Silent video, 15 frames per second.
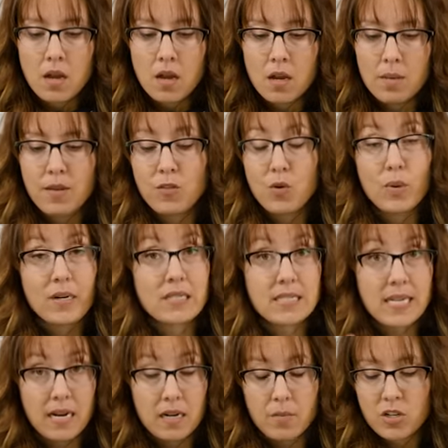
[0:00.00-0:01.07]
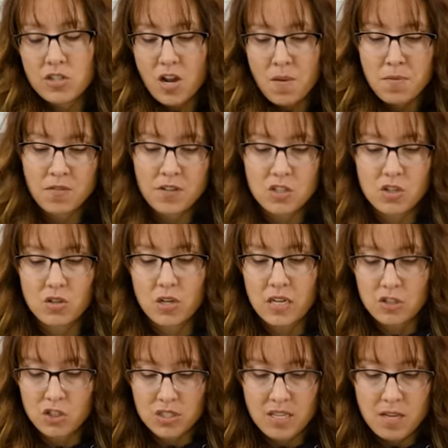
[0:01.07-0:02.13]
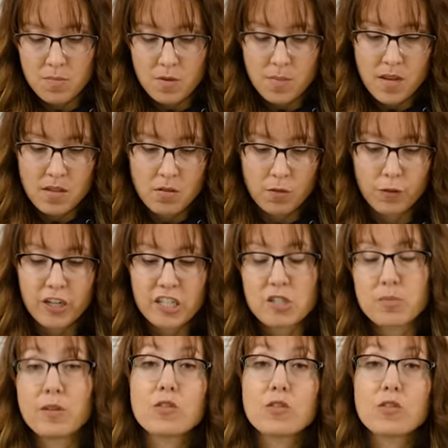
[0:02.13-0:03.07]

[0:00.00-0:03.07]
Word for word: um, if you want to stack them on top of each other and just keep them in the fridge.